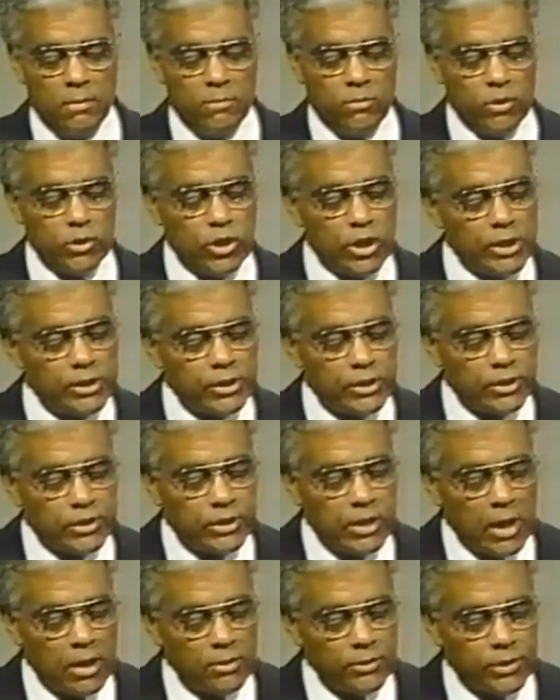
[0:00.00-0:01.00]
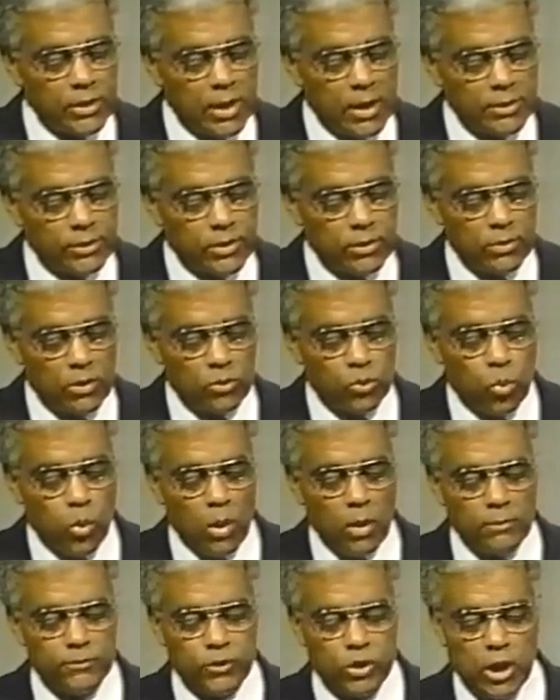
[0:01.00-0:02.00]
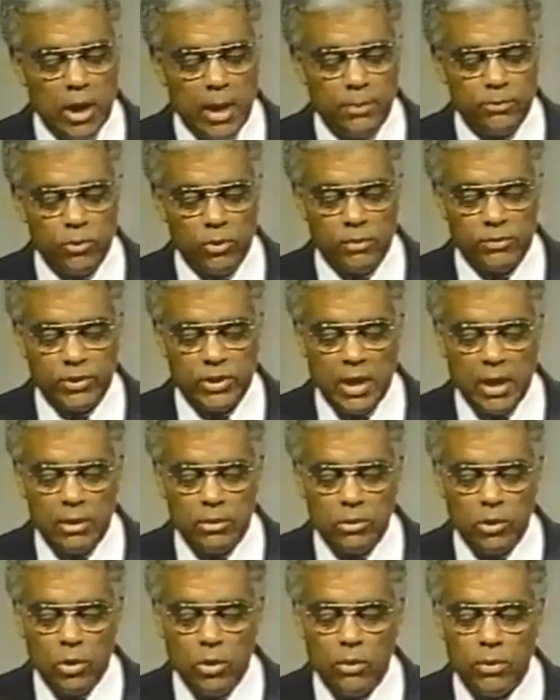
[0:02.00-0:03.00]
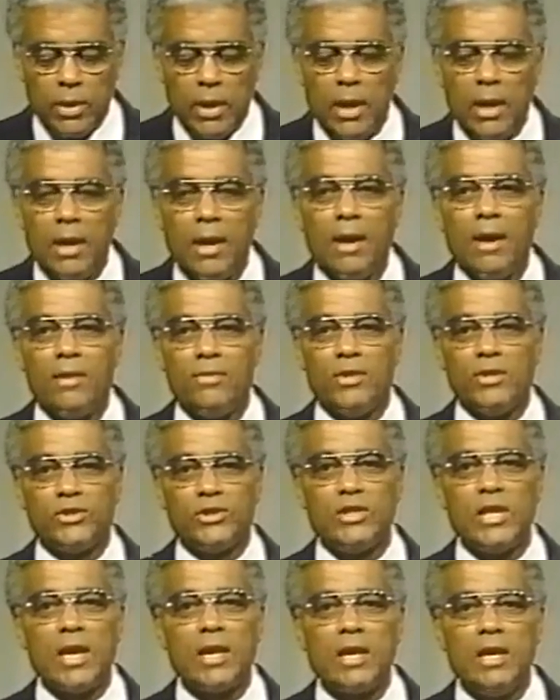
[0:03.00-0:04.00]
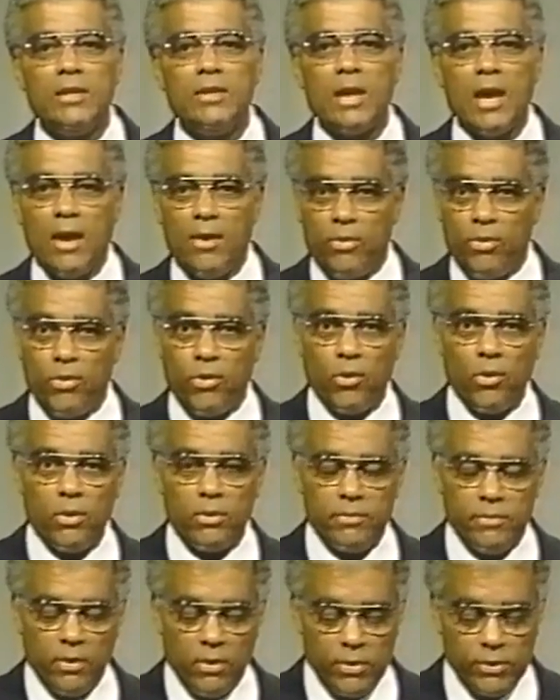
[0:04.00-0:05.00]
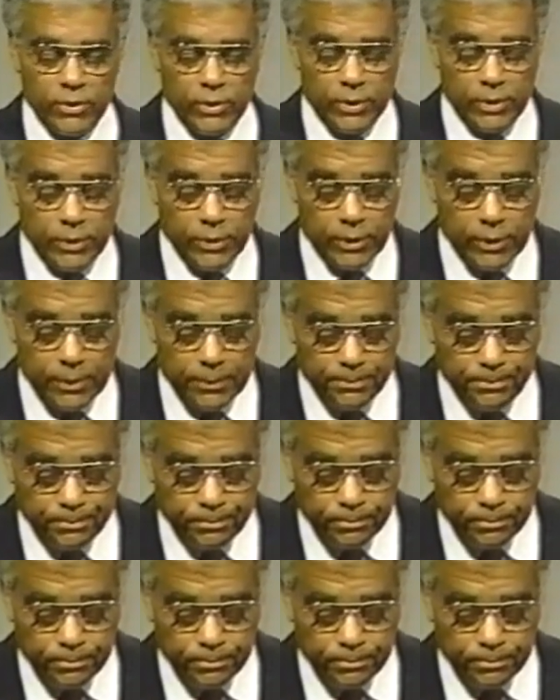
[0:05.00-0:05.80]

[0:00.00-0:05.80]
For Jesus tells us in the 12th chapter of St. Luke and the second and third verses